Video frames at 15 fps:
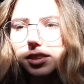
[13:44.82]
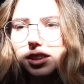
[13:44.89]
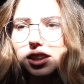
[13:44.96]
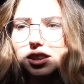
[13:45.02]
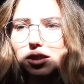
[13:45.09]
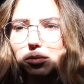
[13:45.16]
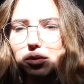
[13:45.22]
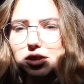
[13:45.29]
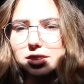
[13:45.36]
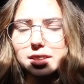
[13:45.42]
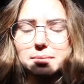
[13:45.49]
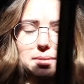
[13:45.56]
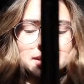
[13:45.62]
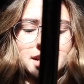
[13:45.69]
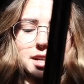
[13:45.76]
It's like the worst
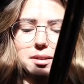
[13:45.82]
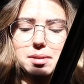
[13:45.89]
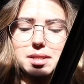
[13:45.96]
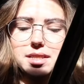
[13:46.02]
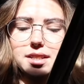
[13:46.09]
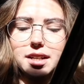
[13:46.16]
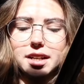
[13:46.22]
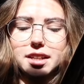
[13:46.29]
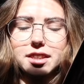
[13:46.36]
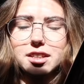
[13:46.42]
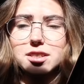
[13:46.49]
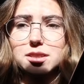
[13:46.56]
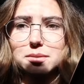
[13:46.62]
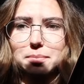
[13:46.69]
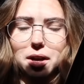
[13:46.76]
time of day to be sitting in
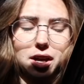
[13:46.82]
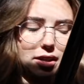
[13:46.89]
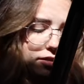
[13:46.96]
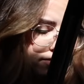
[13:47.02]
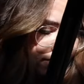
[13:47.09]
this spot.